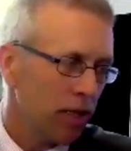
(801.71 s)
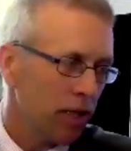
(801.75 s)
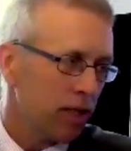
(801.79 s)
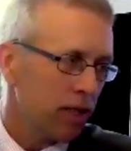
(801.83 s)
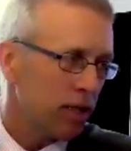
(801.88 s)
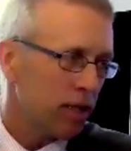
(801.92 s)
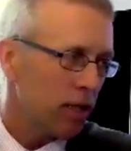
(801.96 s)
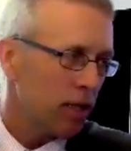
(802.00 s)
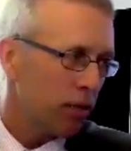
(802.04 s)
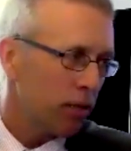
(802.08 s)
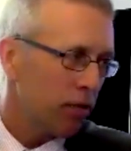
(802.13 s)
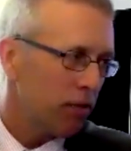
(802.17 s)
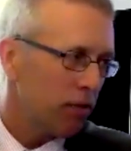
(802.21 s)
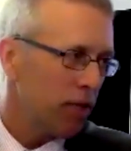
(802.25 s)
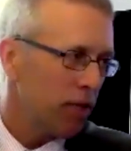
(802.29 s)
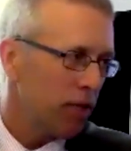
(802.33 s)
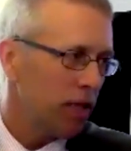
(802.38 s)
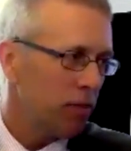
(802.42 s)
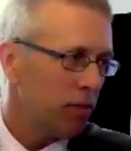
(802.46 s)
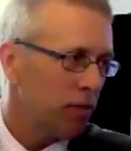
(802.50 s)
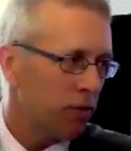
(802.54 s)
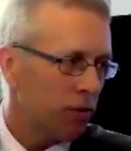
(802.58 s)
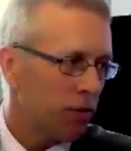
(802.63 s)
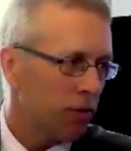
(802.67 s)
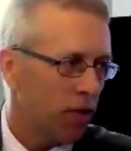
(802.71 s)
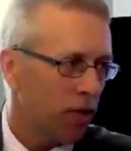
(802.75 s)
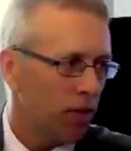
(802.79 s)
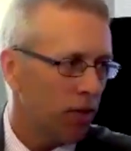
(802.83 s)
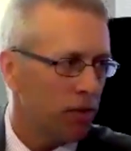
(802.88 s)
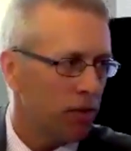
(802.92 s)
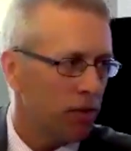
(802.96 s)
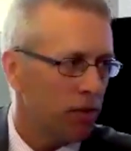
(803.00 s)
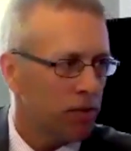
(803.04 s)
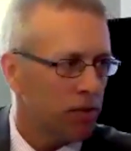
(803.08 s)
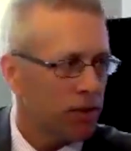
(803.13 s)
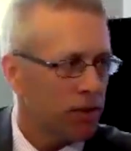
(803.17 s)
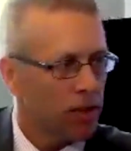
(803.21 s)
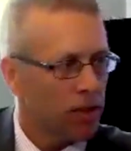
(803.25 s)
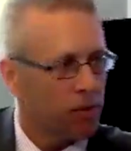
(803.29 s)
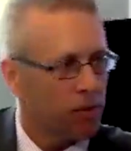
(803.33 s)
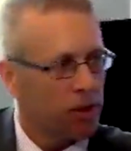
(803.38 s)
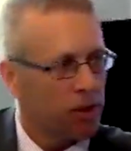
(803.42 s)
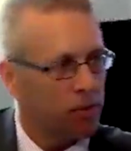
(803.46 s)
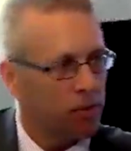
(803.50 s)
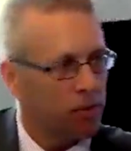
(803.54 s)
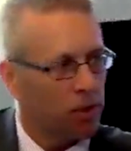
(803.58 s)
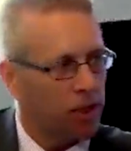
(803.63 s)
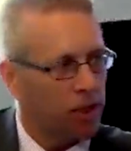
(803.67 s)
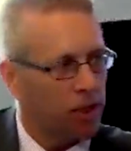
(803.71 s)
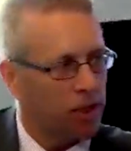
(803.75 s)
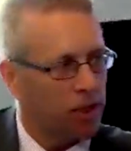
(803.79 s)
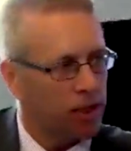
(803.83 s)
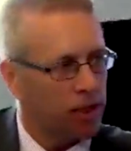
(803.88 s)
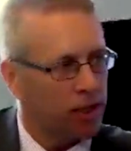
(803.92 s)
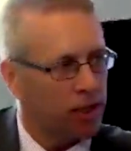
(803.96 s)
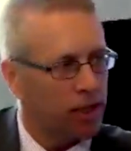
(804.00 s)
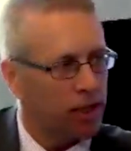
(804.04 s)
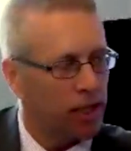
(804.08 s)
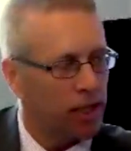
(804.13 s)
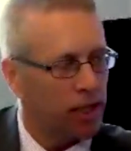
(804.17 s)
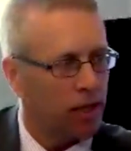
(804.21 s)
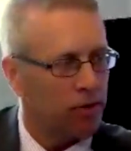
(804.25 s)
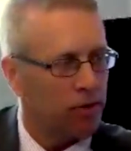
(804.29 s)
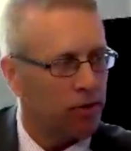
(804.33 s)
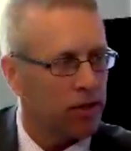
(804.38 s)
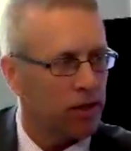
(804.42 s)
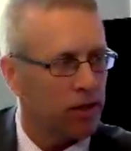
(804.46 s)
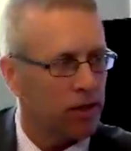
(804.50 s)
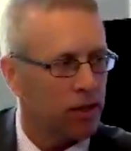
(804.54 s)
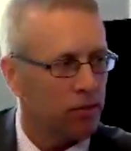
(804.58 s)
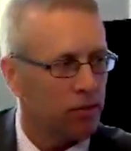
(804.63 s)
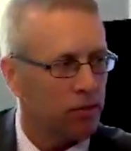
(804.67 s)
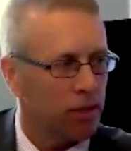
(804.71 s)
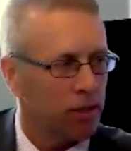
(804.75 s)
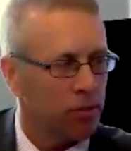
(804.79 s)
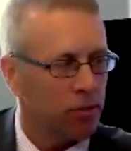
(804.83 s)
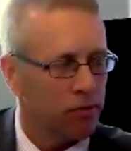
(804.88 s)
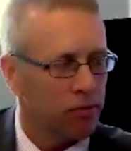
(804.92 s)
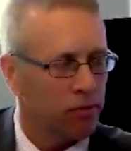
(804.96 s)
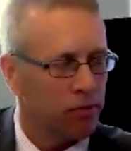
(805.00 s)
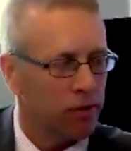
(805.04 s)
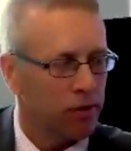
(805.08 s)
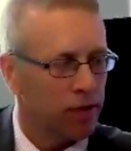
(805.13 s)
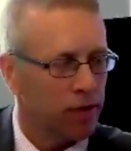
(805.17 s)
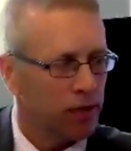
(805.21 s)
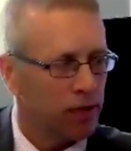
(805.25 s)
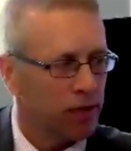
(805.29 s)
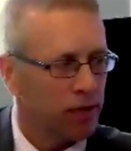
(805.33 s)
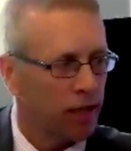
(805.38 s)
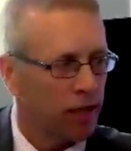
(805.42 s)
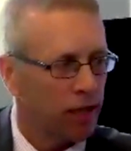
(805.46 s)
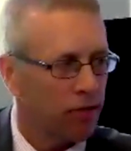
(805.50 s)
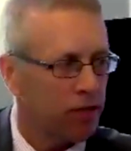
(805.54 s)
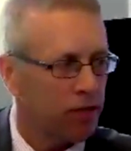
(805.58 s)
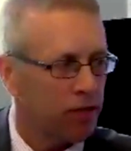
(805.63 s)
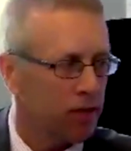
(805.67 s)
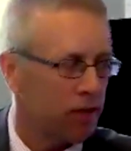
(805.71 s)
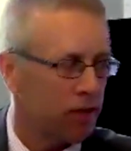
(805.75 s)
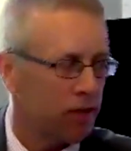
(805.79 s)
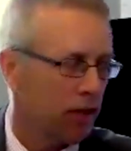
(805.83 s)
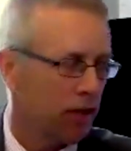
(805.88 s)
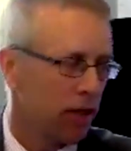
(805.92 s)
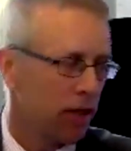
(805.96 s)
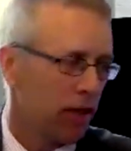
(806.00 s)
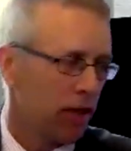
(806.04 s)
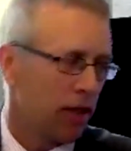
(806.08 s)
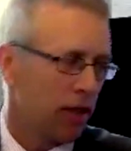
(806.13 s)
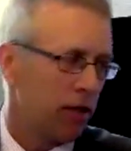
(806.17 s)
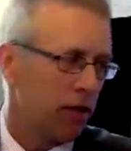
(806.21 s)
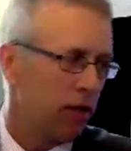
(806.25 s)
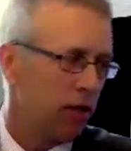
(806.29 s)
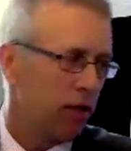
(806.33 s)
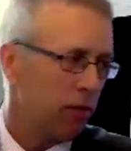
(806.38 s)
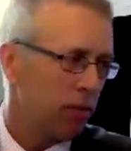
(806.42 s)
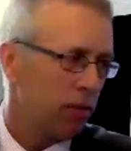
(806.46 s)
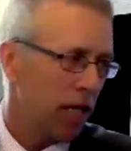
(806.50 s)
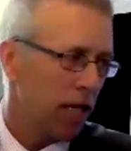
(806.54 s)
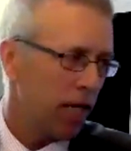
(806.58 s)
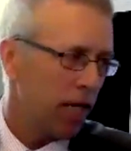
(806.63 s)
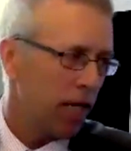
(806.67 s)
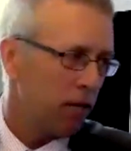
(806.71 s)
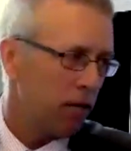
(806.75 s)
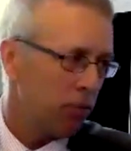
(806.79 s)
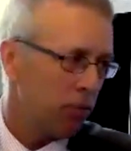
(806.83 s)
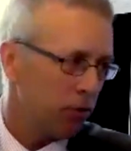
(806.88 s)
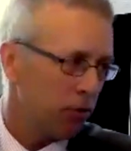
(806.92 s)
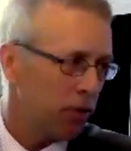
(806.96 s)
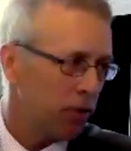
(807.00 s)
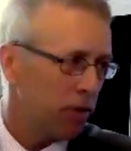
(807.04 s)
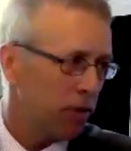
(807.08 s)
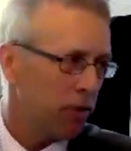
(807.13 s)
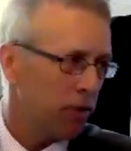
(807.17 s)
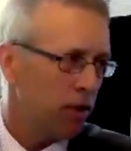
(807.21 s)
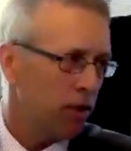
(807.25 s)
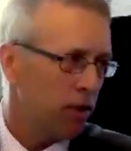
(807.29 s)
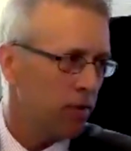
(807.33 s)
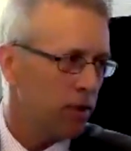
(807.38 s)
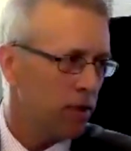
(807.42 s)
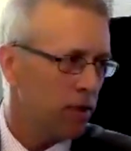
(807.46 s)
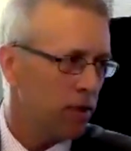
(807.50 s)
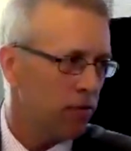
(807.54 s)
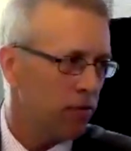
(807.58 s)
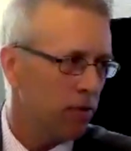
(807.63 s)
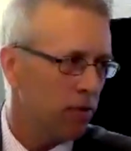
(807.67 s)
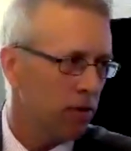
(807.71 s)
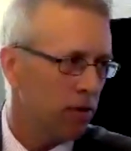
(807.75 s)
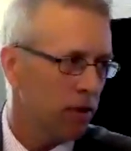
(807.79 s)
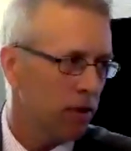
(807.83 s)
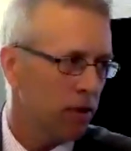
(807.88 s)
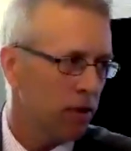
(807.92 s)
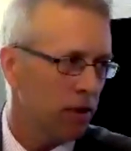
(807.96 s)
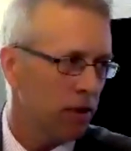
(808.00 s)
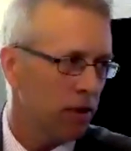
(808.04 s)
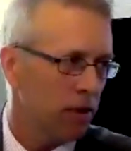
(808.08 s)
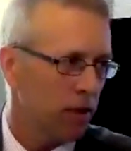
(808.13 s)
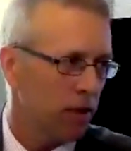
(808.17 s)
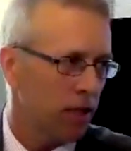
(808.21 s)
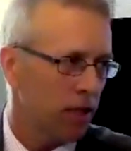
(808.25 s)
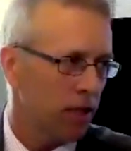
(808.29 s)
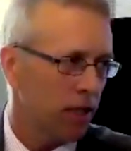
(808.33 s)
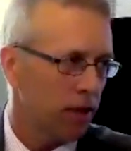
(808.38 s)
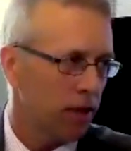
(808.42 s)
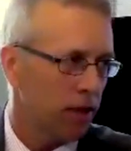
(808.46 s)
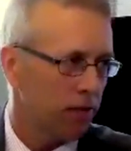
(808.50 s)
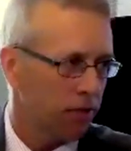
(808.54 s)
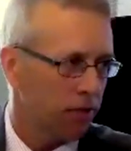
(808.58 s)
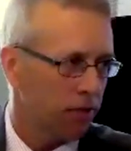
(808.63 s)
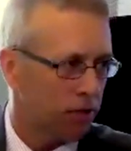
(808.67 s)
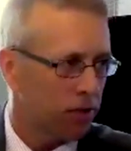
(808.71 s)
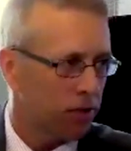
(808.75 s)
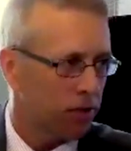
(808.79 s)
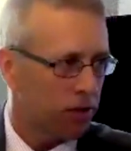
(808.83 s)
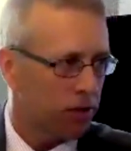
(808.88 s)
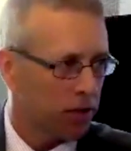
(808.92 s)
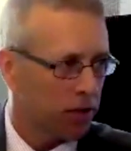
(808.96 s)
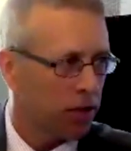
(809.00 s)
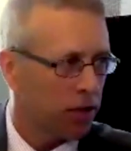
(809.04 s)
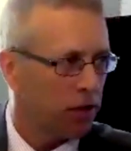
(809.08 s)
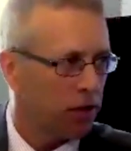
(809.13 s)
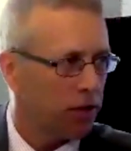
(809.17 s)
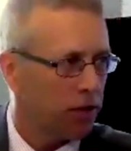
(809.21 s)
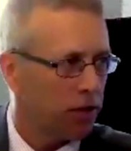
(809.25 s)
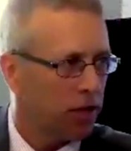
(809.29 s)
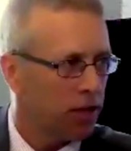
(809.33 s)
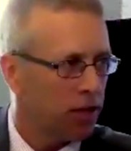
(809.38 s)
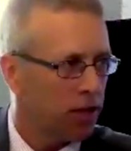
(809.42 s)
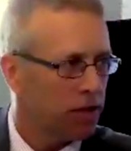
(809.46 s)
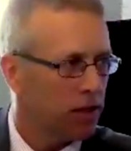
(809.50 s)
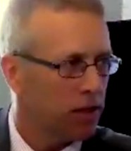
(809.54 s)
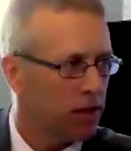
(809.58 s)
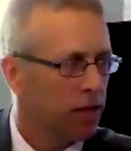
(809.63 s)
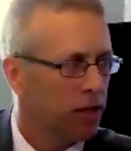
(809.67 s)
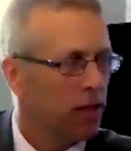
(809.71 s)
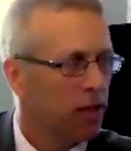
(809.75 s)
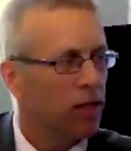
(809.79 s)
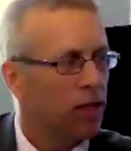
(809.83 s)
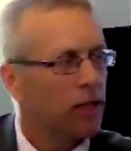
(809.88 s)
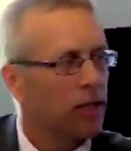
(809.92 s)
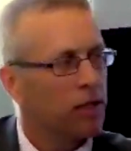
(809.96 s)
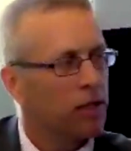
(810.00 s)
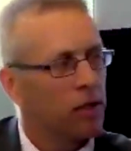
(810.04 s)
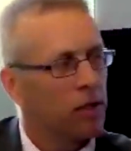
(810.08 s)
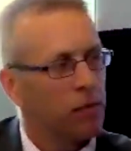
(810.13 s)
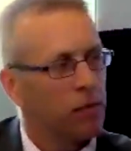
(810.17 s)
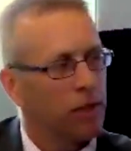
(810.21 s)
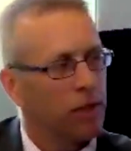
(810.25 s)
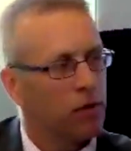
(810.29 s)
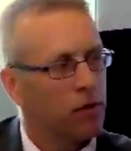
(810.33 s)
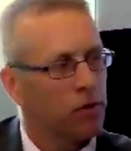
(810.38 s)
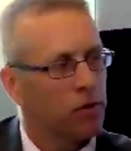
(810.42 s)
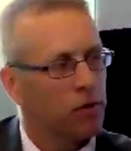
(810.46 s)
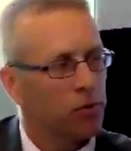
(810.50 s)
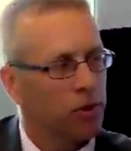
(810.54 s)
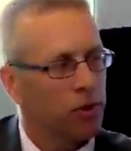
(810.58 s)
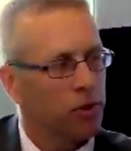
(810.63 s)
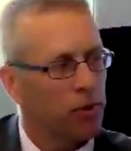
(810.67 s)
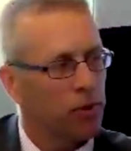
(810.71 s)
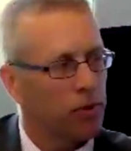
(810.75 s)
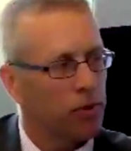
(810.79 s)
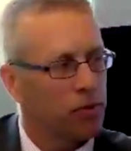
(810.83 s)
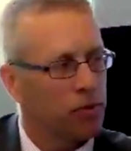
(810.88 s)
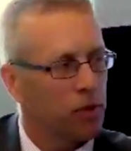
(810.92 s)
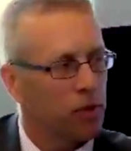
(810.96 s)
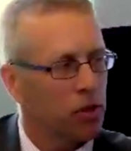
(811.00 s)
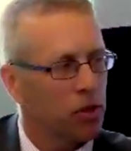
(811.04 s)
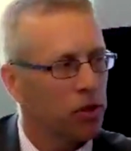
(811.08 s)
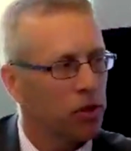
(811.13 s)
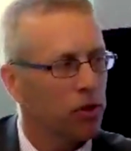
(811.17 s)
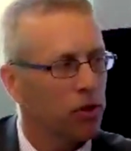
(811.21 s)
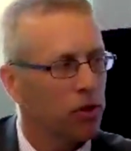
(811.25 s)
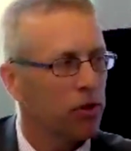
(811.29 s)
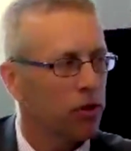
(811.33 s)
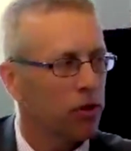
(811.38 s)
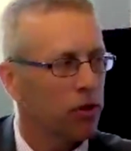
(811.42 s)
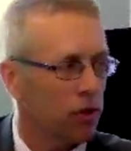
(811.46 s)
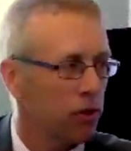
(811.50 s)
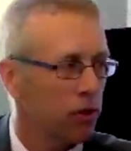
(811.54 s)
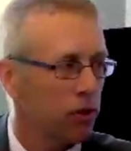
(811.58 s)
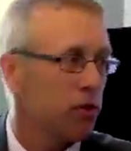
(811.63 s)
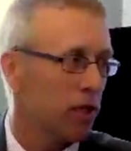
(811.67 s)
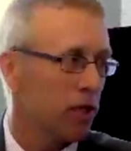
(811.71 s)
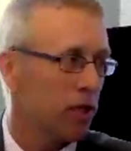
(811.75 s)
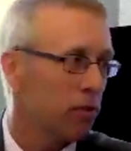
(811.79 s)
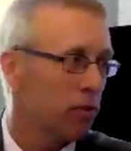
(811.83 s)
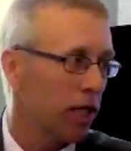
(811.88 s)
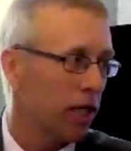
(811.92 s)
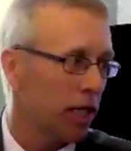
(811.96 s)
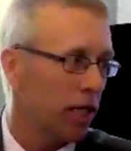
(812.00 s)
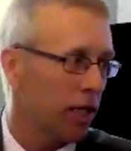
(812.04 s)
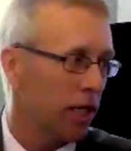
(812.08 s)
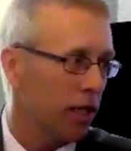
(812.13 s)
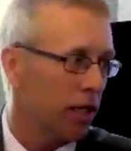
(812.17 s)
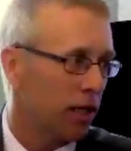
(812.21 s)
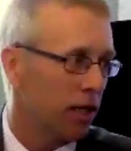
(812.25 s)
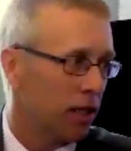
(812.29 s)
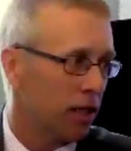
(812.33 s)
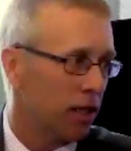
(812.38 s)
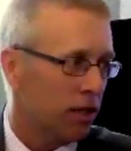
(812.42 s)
Some of the problems with some of the bond ETFs and some of the preferred ETFs is they're paying premiums for their securities, and so when those premiums mature, they're losing money.